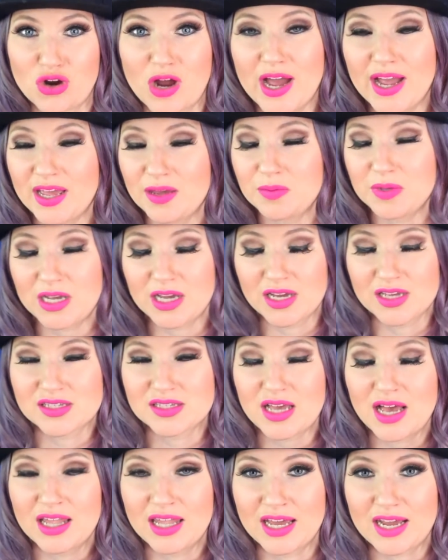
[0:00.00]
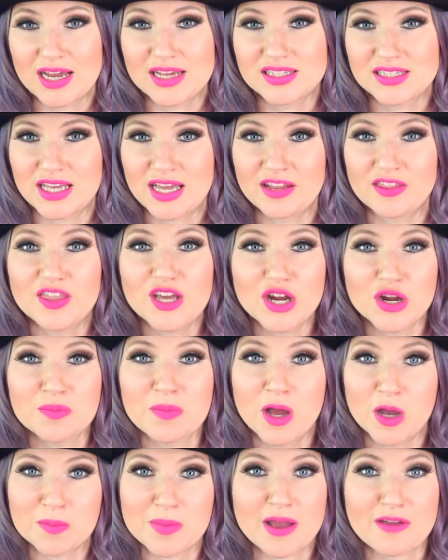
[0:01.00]
try it because, like I said, they're
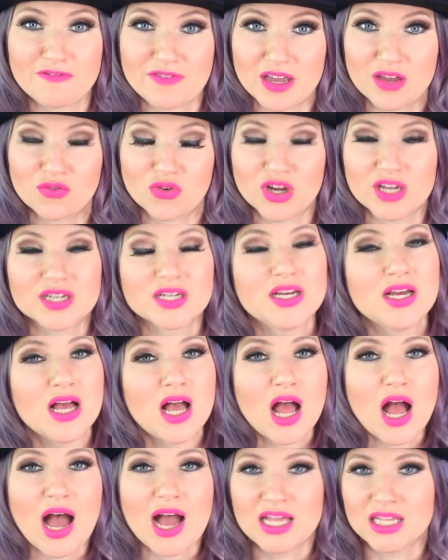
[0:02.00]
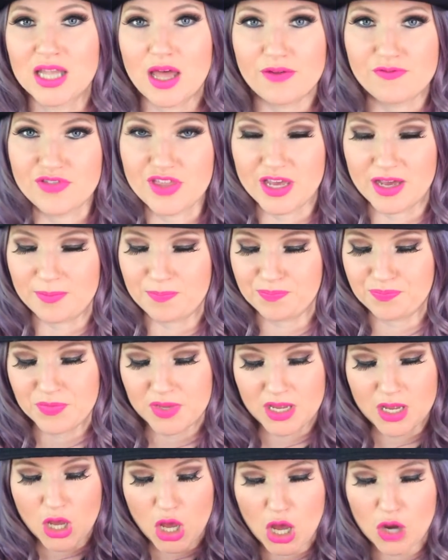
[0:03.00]
among my favorite. I love them.
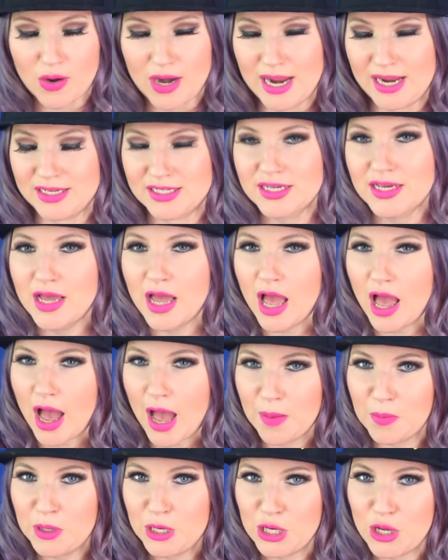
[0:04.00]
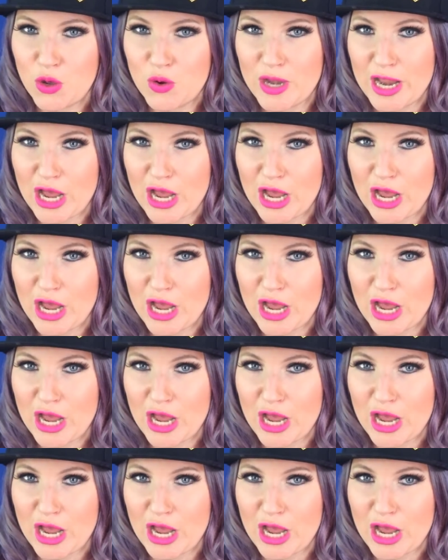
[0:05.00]
All right, I'm going to go